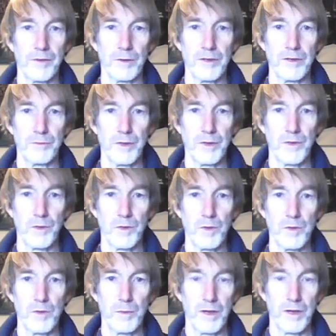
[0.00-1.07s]
if we assume the
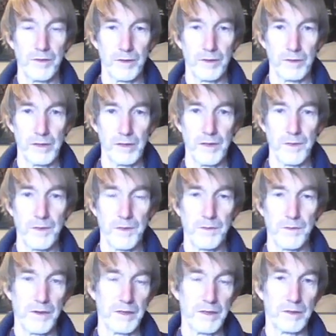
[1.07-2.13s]
particle is
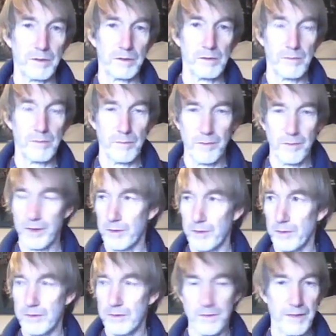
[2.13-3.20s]
spherical, so it
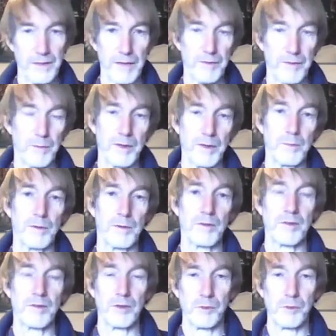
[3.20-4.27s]
doesn't have to be, but so
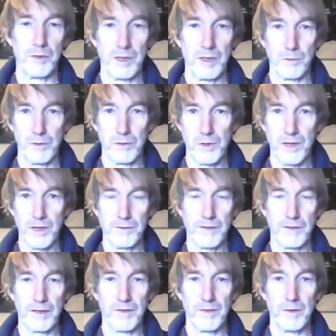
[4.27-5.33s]
long as we know what the shape
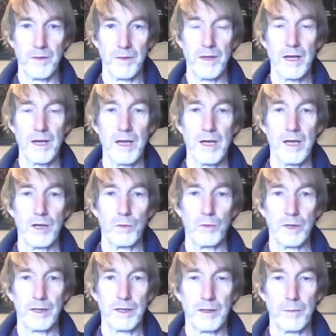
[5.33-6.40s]
factor is, we
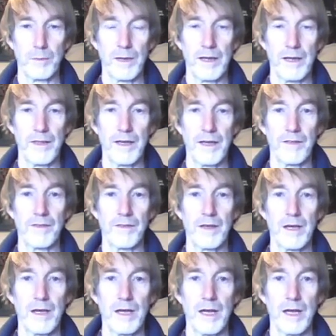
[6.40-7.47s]
can apply that,
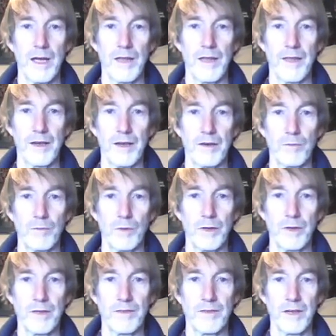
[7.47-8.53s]
and then we need
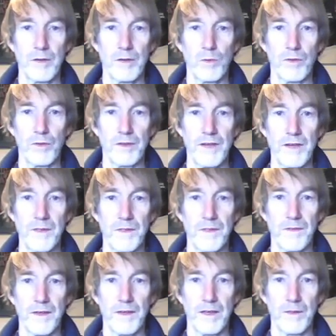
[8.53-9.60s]
to know what the density
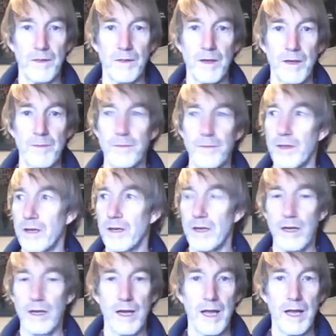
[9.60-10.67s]
is
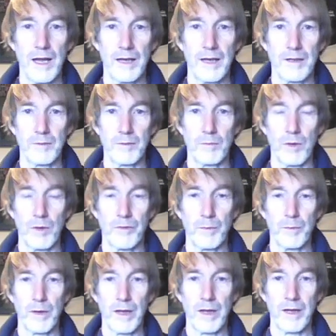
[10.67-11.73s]
and
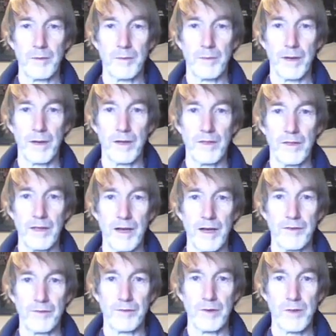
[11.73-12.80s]
multiply by the
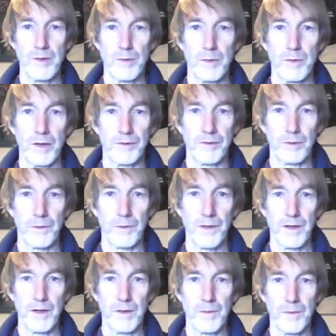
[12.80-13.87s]
average particle
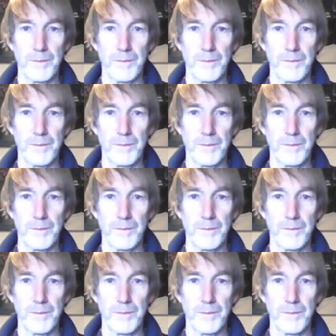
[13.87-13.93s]
size.